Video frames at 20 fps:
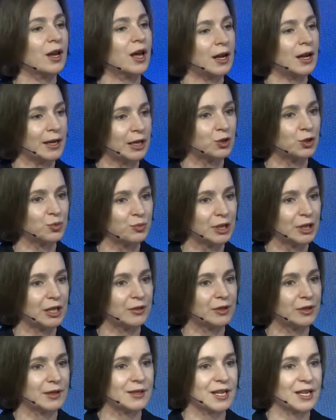And I do believe
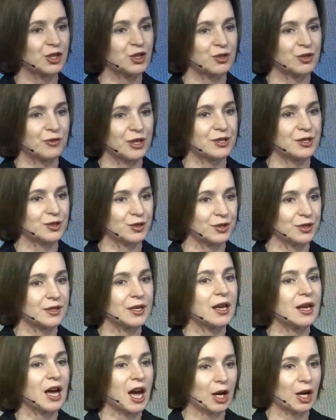that such investors
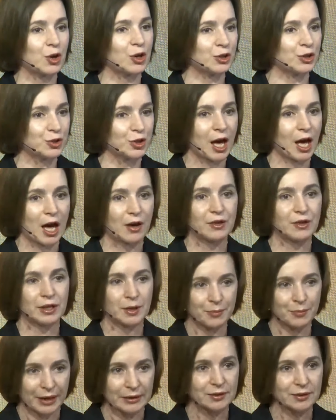are going to have a
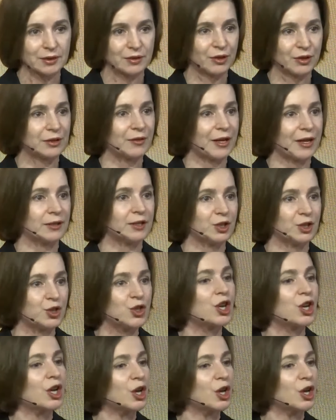competitive advantage